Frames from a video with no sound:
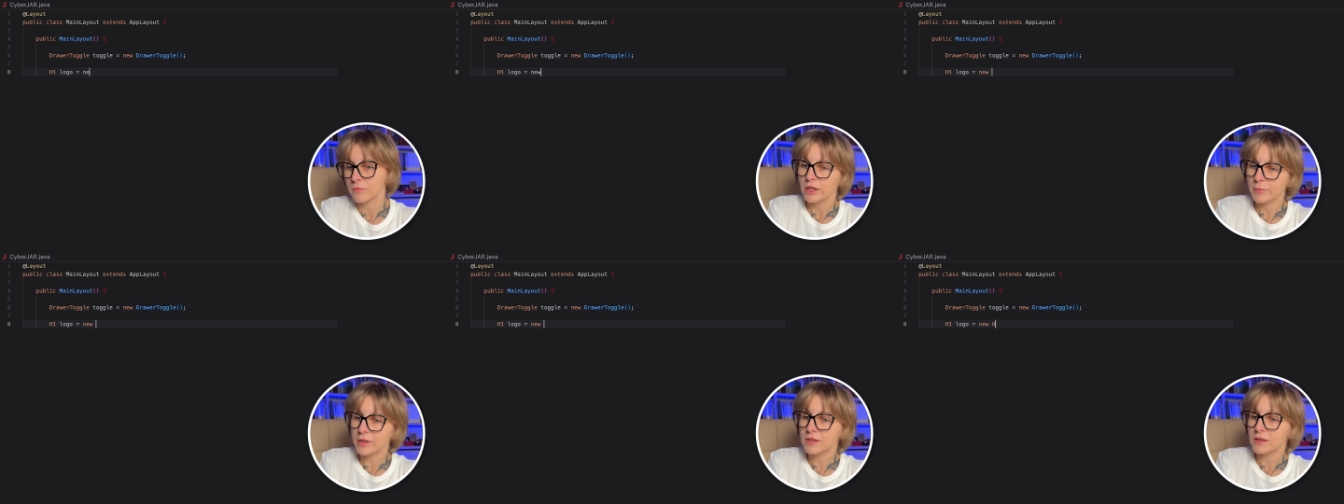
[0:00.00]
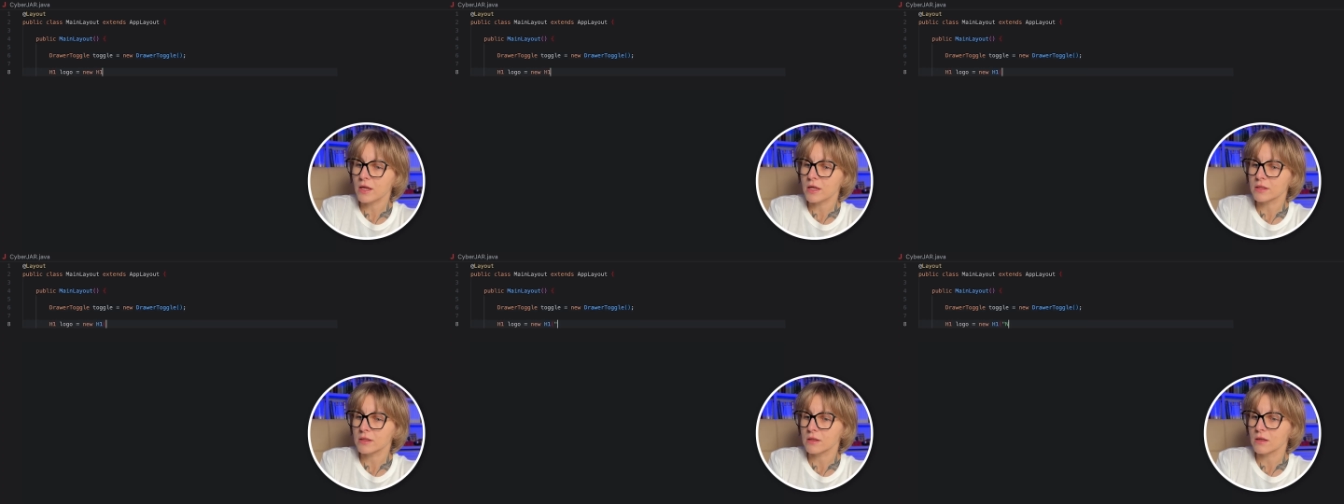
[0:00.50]
It means
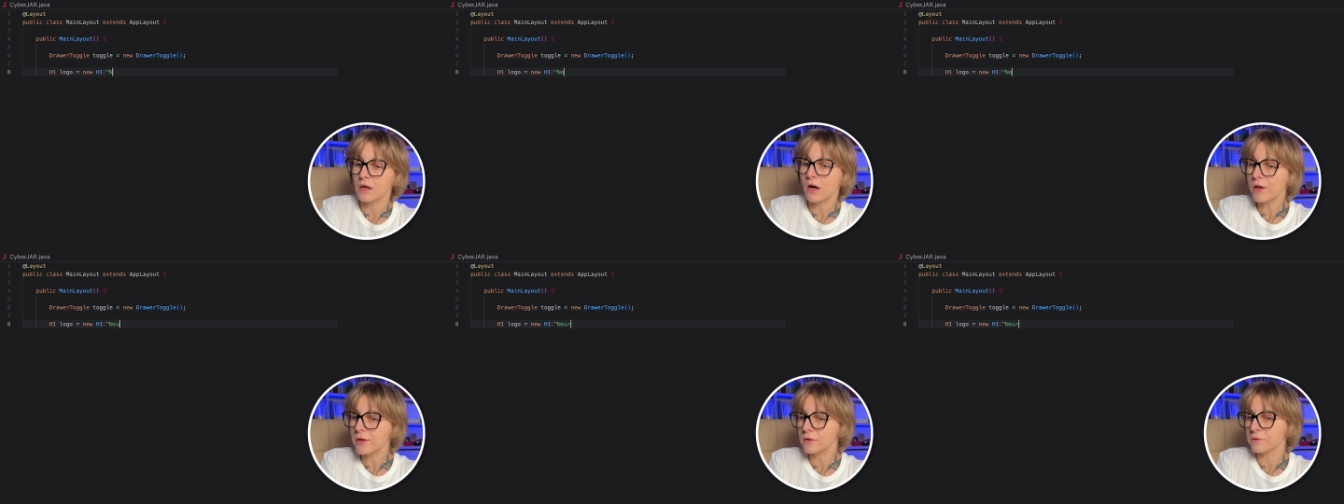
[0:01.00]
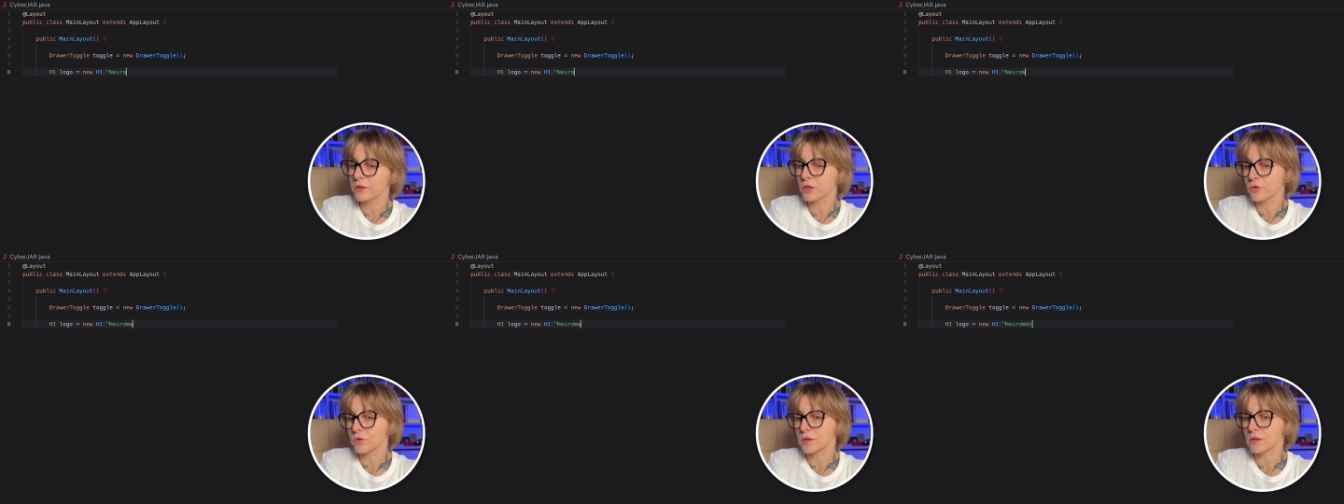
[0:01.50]
that uh, other
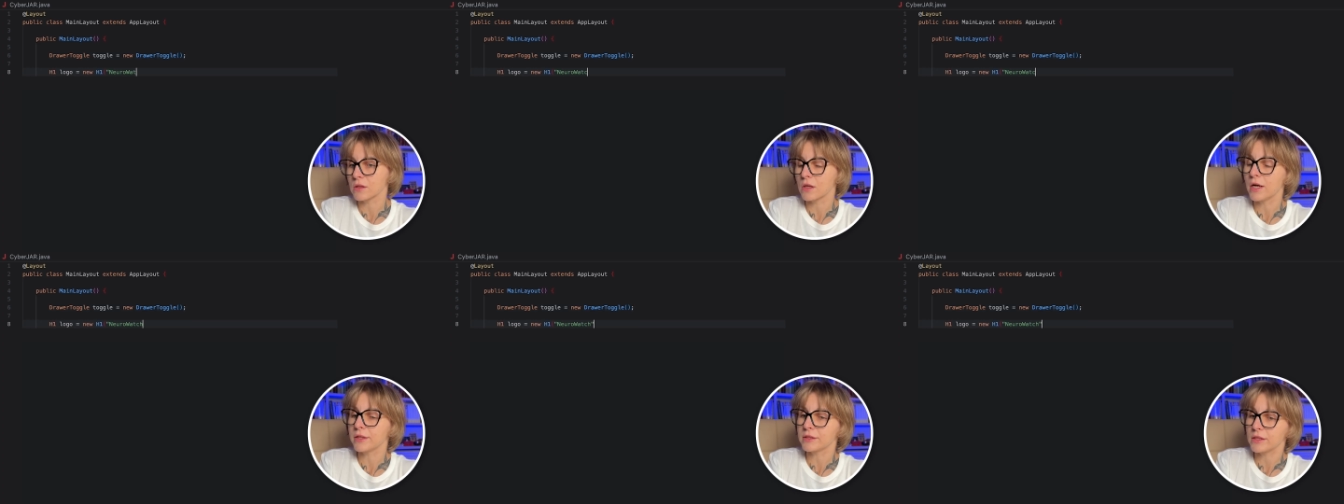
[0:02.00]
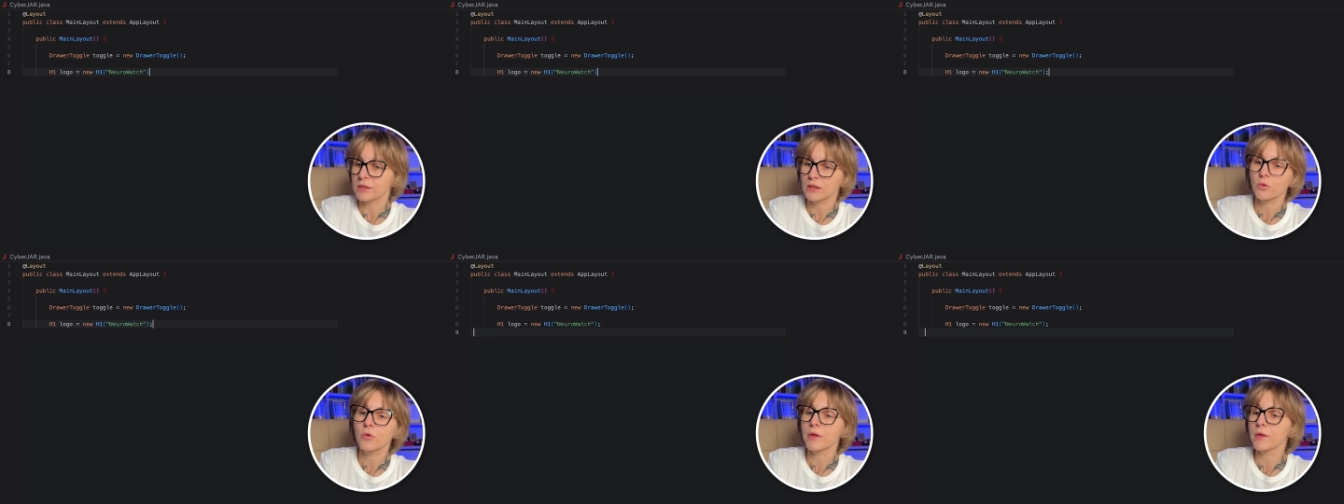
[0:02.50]
views uh,
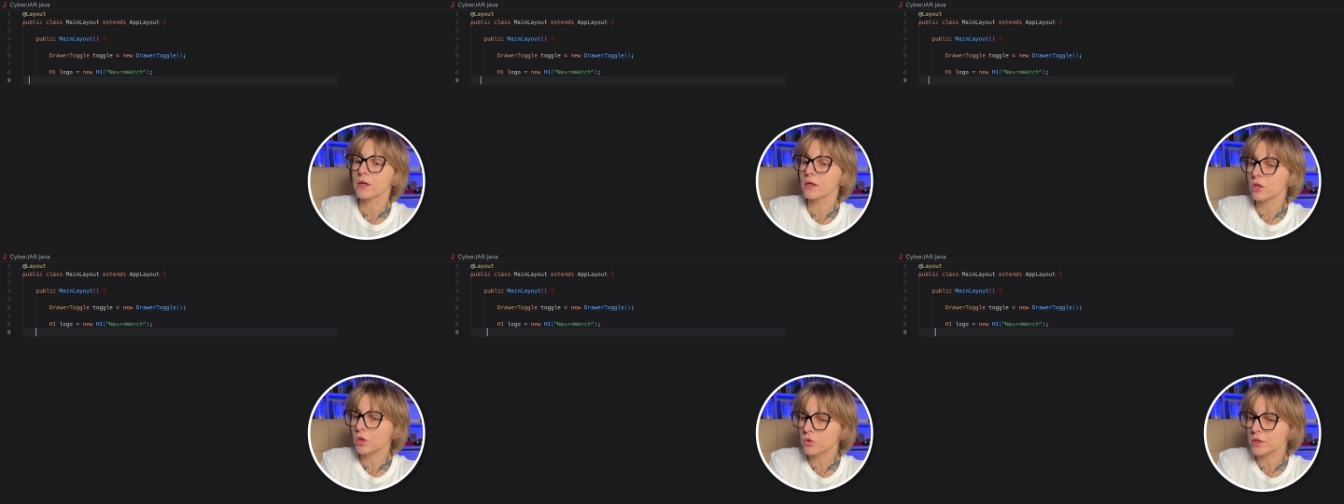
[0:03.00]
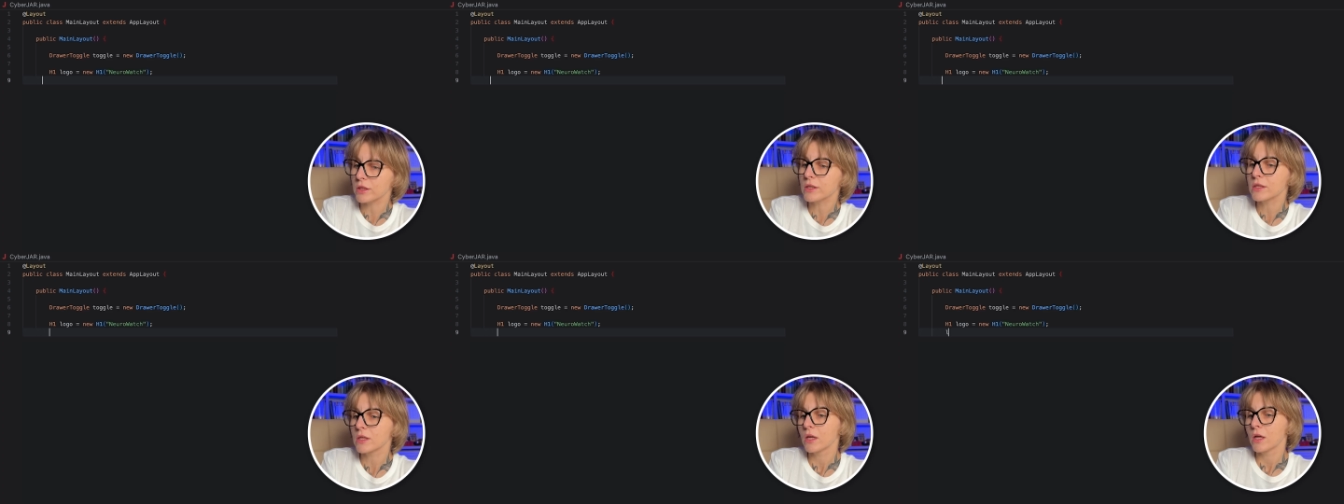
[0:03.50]
annotated with rooted